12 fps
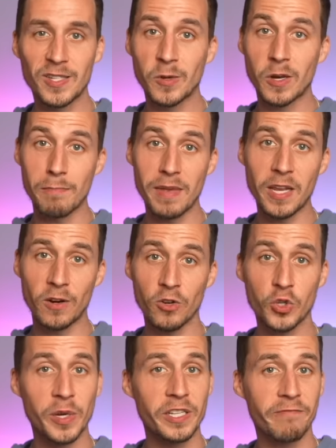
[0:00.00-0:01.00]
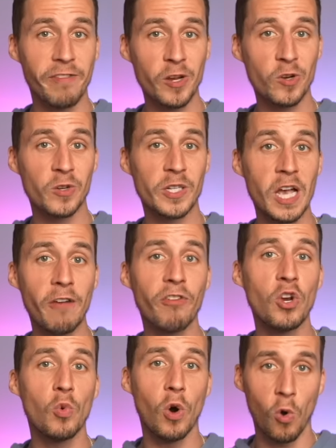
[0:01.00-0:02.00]
so Demeter transfigured herself
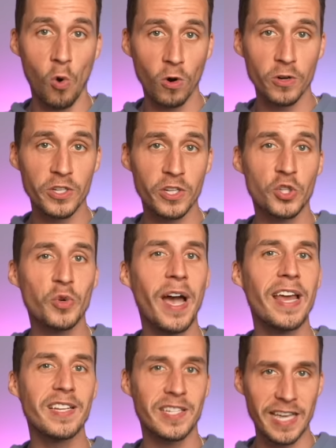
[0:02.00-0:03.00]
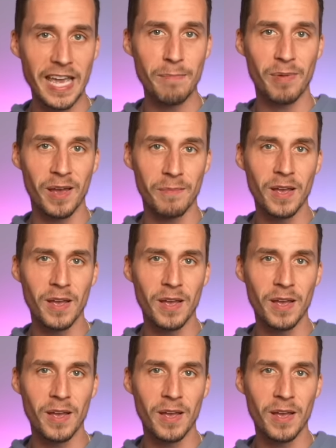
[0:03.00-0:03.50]
into a horse to try and escape him,